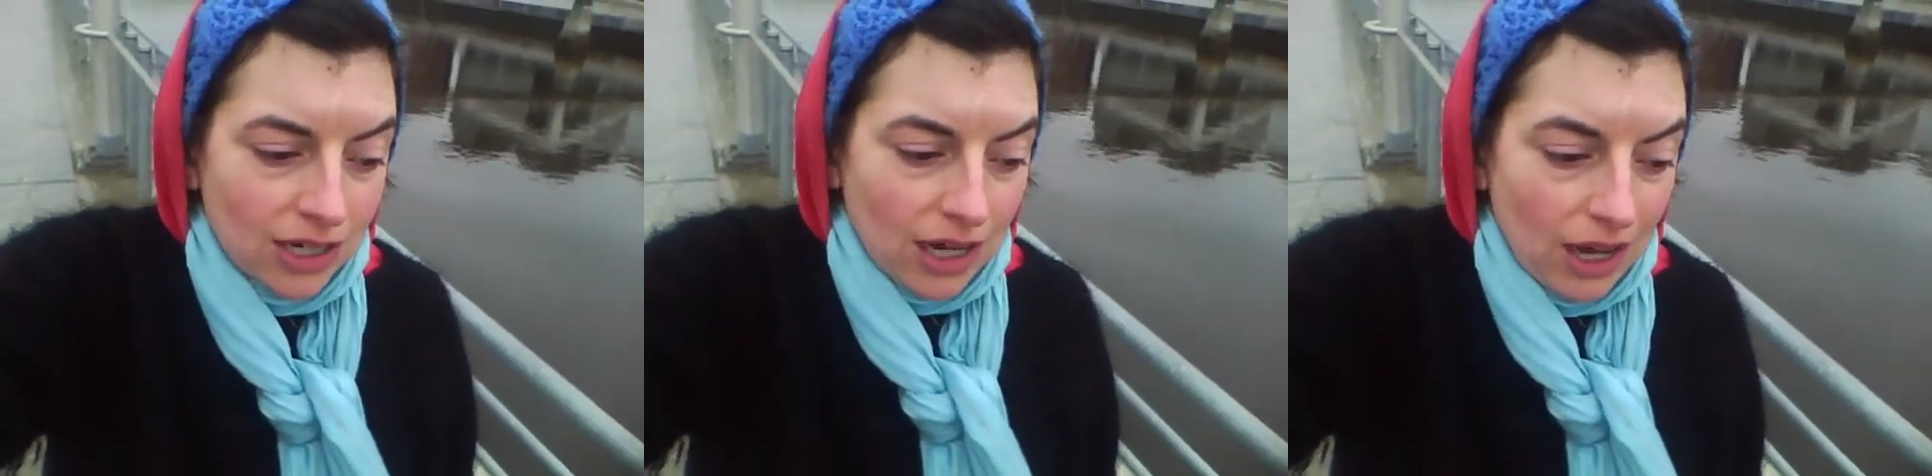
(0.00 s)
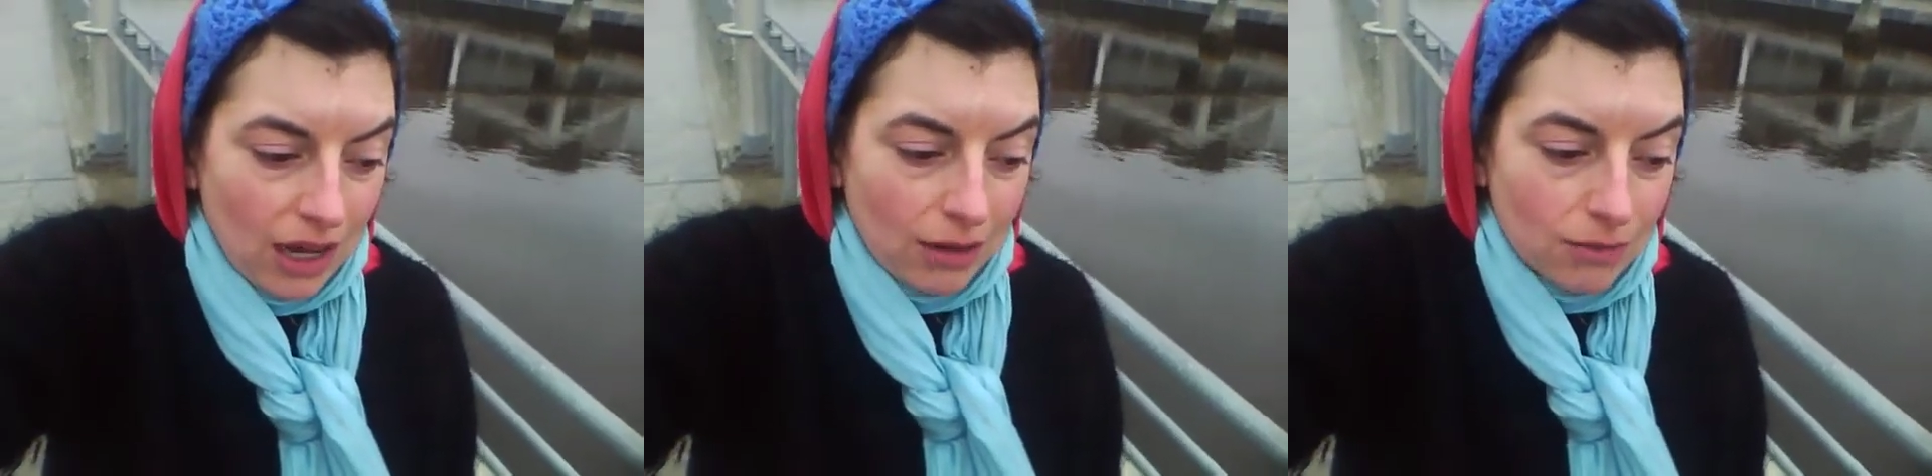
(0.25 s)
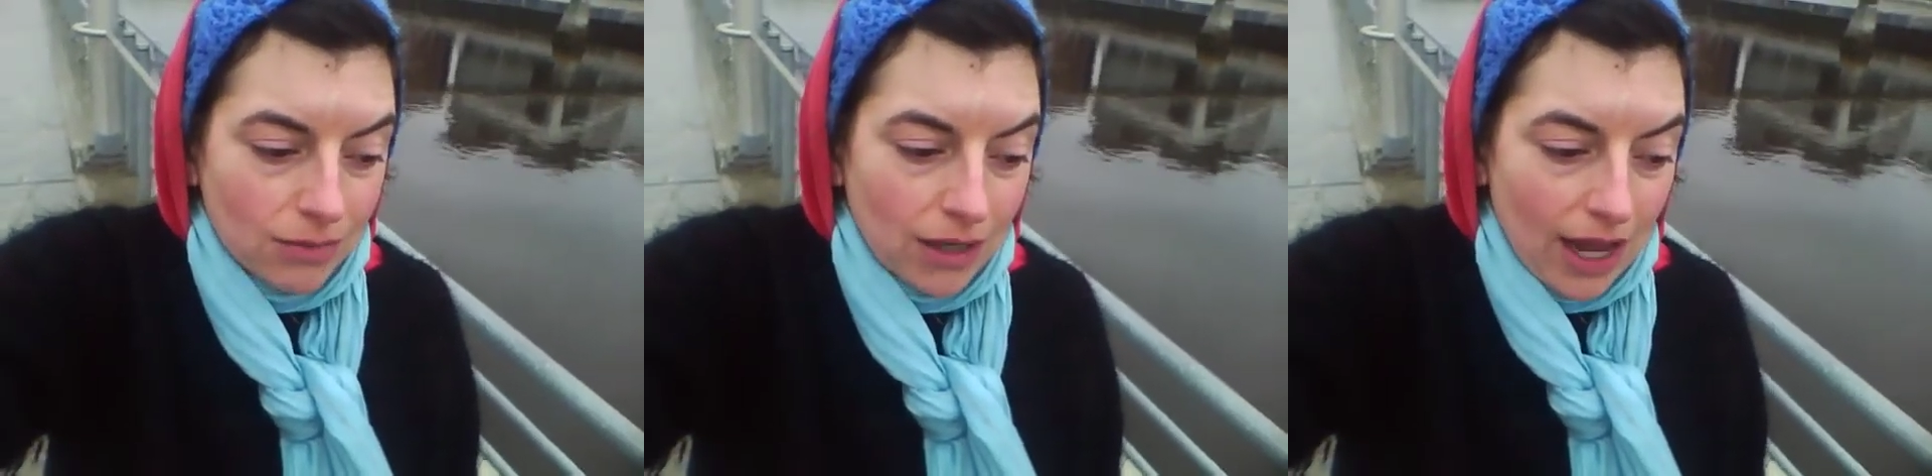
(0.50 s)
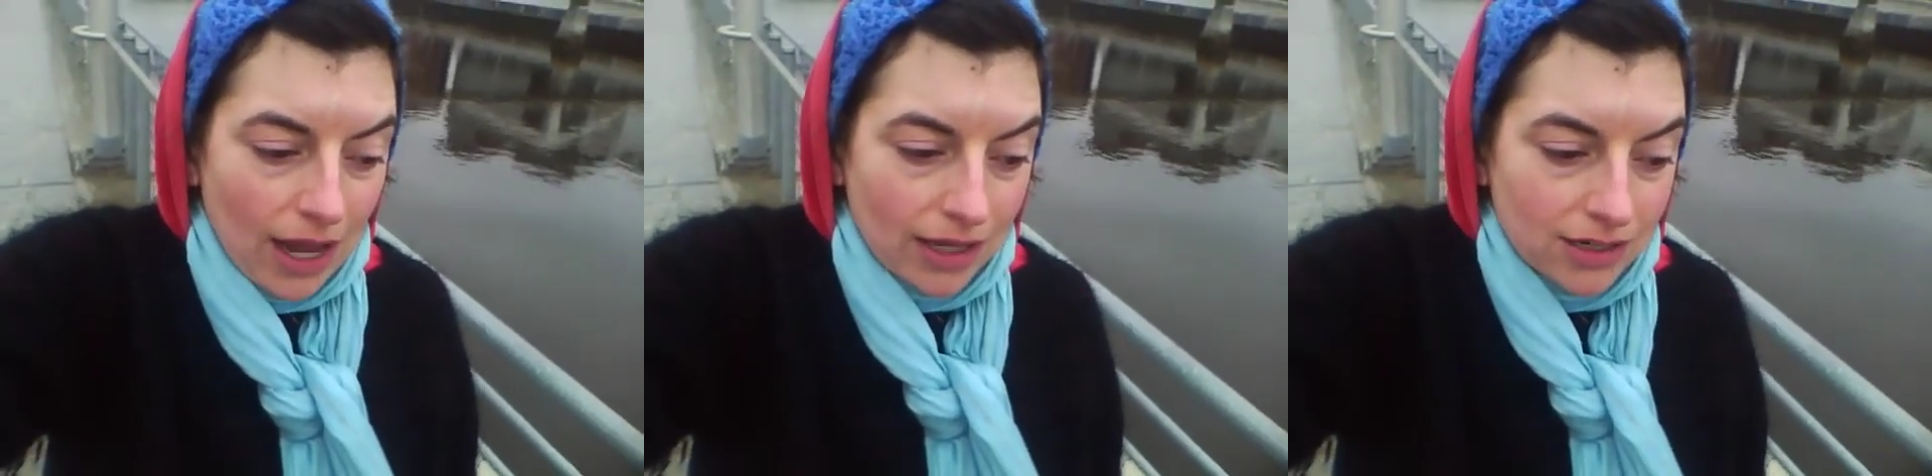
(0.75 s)

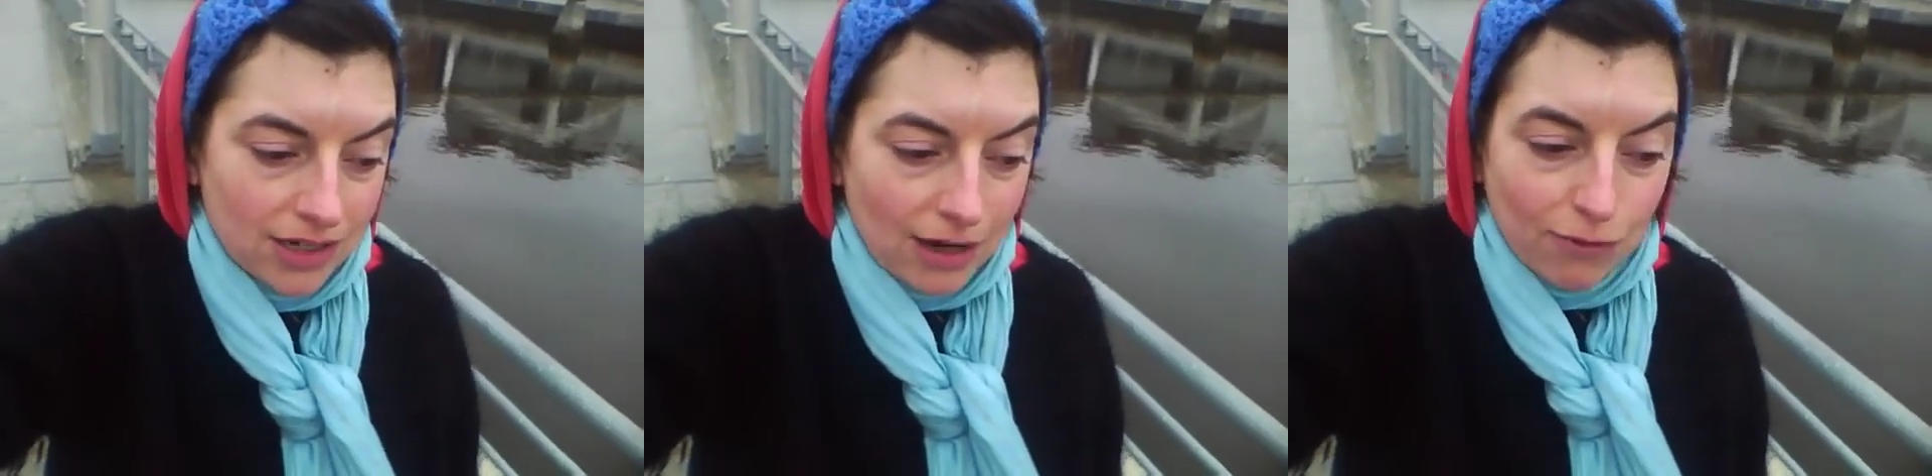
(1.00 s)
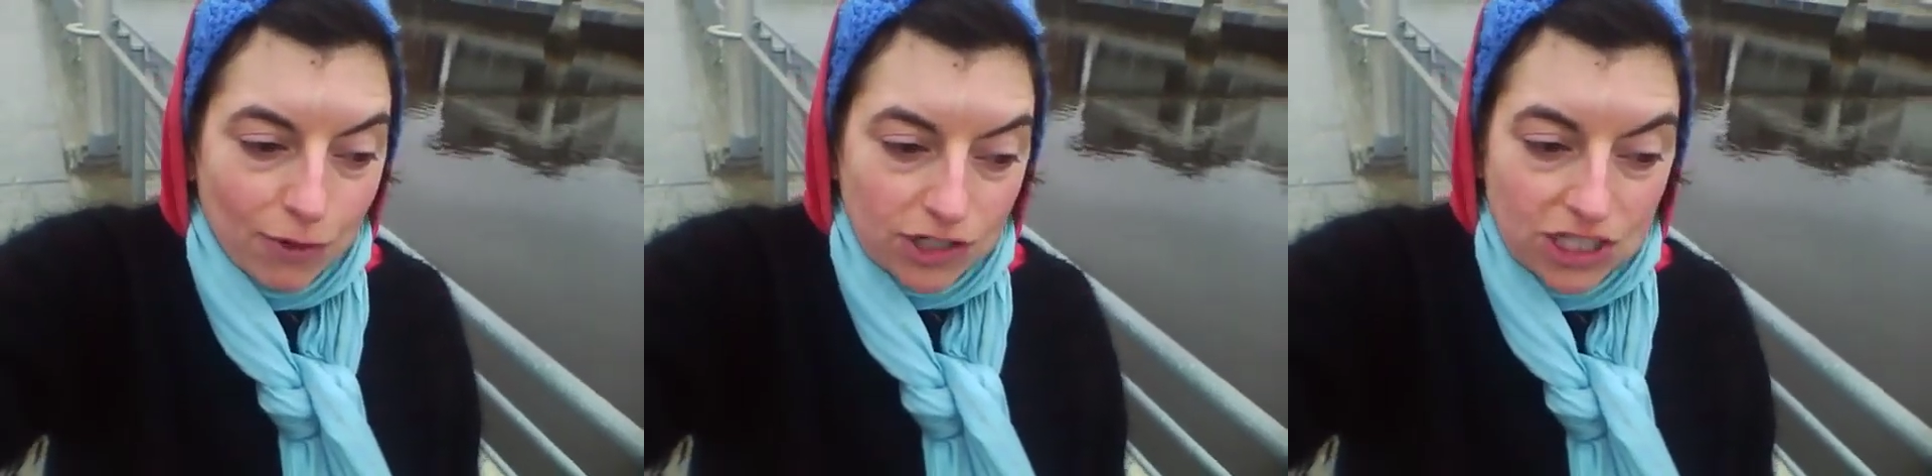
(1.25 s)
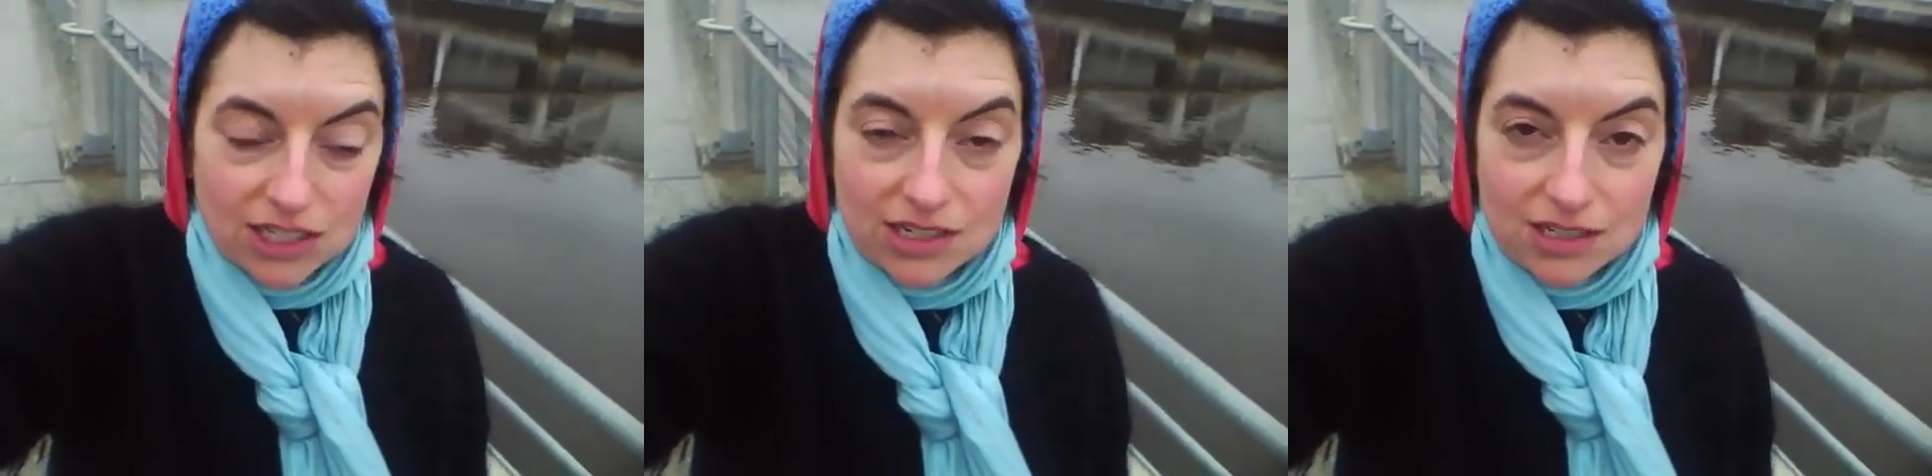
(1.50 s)
And unfortunately,